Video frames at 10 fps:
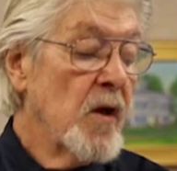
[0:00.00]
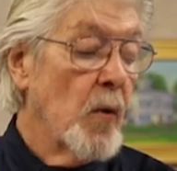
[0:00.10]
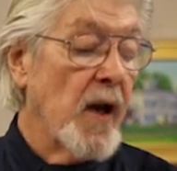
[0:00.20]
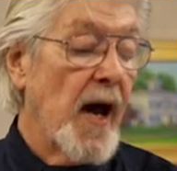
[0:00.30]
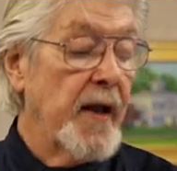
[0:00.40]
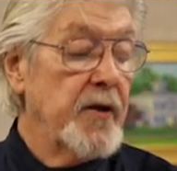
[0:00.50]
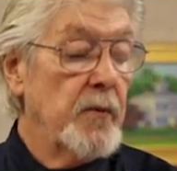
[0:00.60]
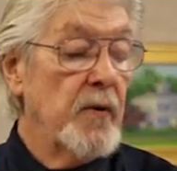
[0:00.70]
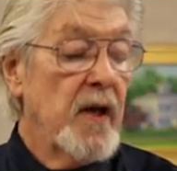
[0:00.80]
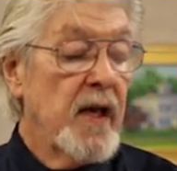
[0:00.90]
Well, I
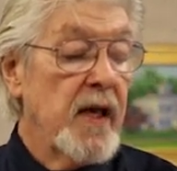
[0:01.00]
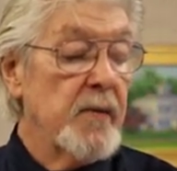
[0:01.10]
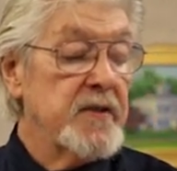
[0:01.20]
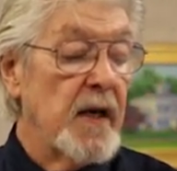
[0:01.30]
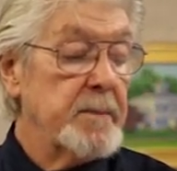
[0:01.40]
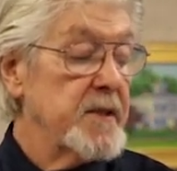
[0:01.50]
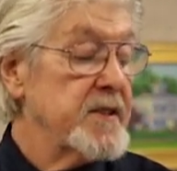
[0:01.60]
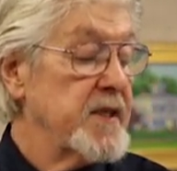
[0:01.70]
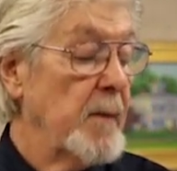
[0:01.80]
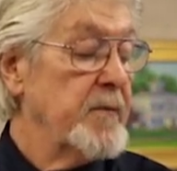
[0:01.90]
knew he was up to
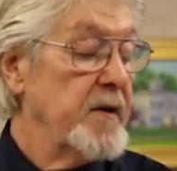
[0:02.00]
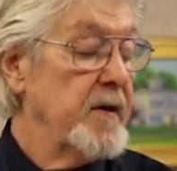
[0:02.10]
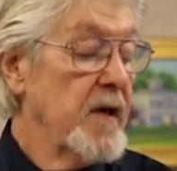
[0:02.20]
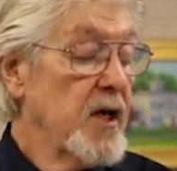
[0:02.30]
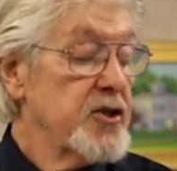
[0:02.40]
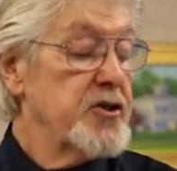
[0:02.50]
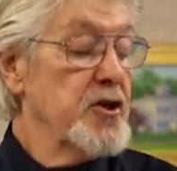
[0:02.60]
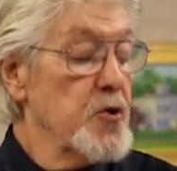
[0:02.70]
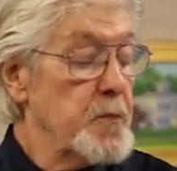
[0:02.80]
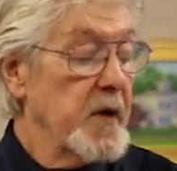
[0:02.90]
something,
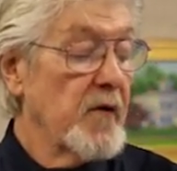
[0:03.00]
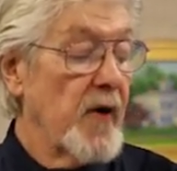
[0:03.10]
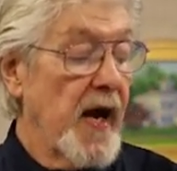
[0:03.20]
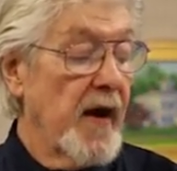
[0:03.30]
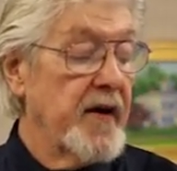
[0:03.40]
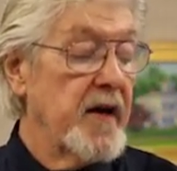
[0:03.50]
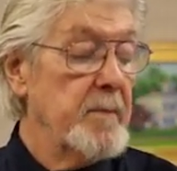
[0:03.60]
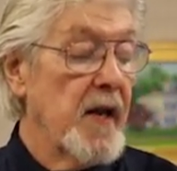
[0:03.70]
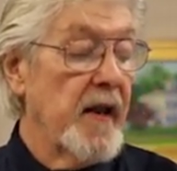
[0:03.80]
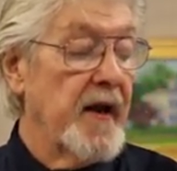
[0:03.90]
snooping around in the
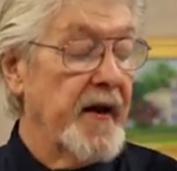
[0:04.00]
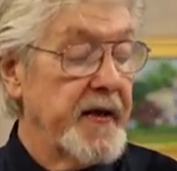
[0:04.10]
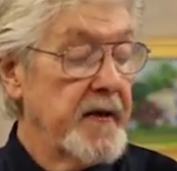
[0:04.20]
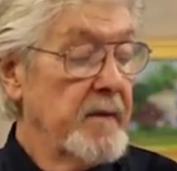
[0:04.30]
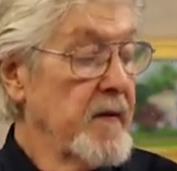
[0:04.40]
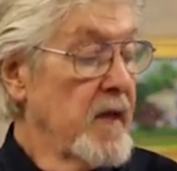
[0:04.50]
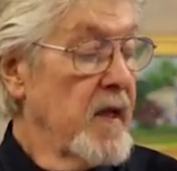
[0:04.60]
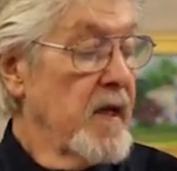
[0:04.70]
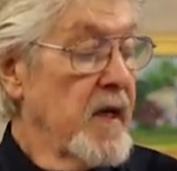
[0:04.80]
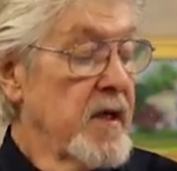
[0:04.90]
middle of the night.
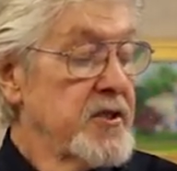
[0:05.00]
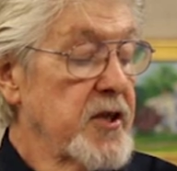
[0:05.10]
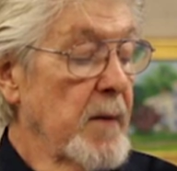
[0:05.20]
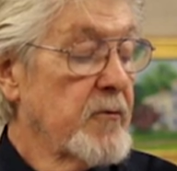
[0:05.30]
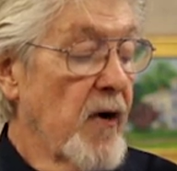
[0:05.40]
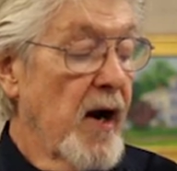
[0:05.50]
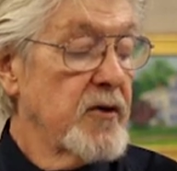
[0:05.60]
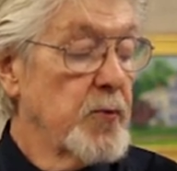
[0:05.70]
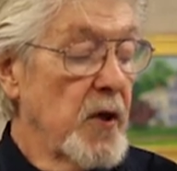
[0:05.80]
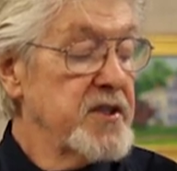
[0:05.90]
Stump
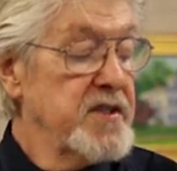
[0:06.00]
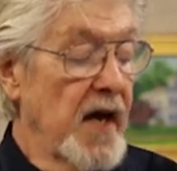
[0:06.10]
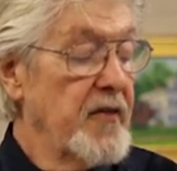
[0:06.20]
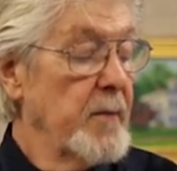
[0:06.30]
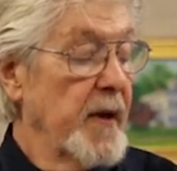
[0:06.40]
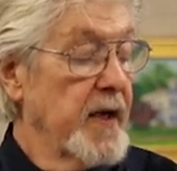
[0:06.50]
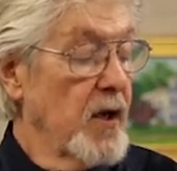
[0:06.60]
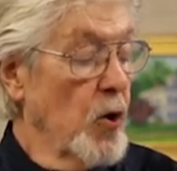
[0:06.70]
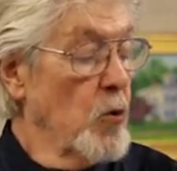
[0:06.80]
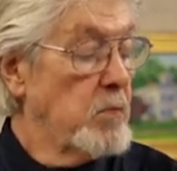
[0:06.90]
Crouch was nothing but a
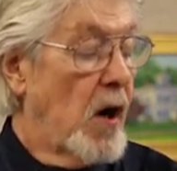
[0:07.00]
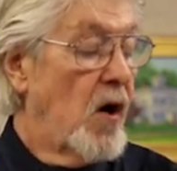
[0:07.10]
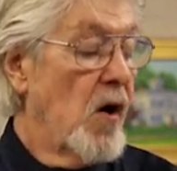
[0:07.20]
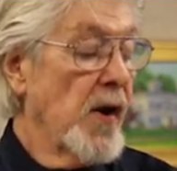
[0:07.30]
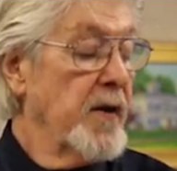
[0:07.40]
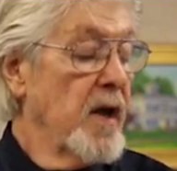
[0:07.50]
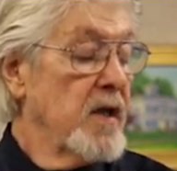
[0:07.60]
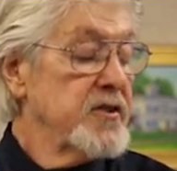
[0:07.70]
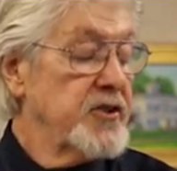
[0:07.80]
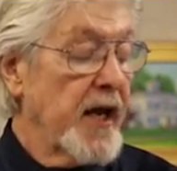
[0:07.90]
low-born
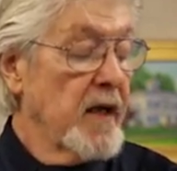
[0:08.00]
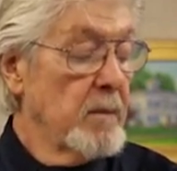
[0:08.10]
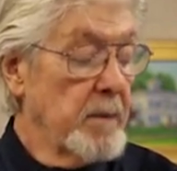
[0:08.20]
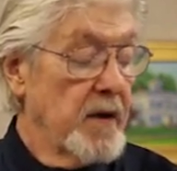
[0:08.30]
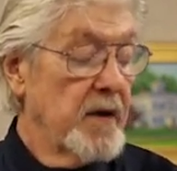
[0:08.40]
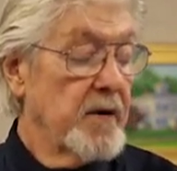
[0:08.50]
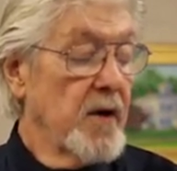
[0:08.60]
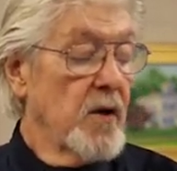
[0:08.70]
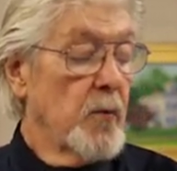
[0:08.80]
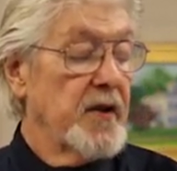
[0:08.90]

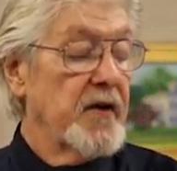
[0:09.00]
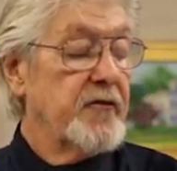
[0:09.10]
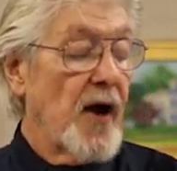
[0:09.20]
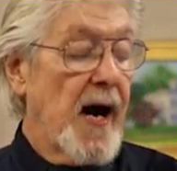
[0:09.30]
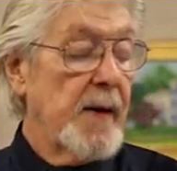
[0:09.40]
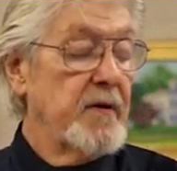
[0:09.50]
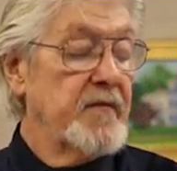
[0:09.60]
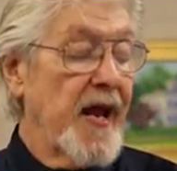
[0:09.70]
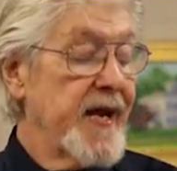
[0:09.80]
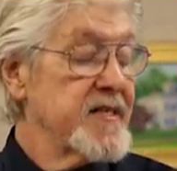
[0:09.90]
jailbird with a tribe
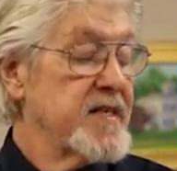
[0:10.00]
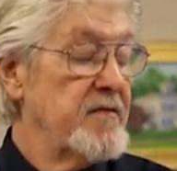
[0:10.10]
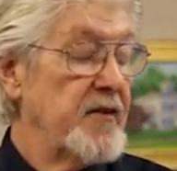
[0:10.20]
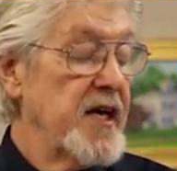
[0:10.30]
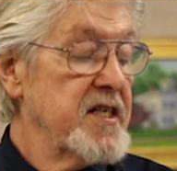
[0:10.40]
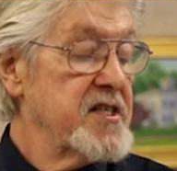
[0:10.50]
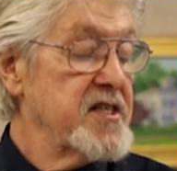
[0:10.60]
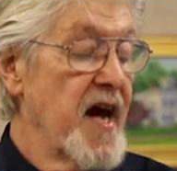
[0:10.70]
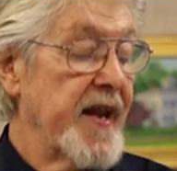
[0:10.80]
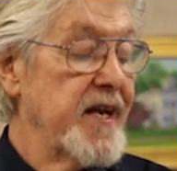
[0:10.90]
of
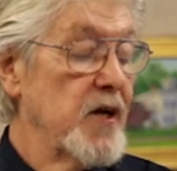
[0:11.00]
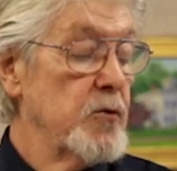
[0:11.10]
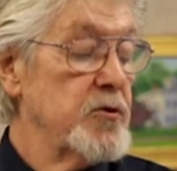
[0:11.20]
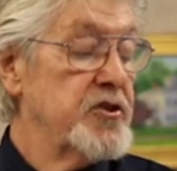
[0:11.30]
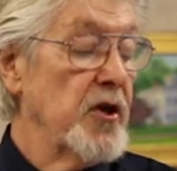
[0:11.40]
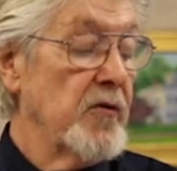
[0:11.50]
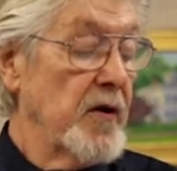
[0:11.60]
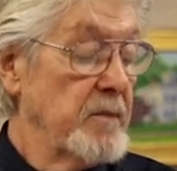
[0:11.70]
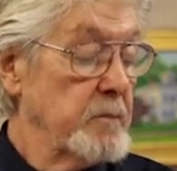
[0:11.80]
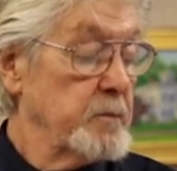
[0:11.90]
nasty-faced, snotty-nosed
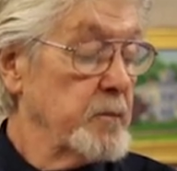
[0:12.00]
children.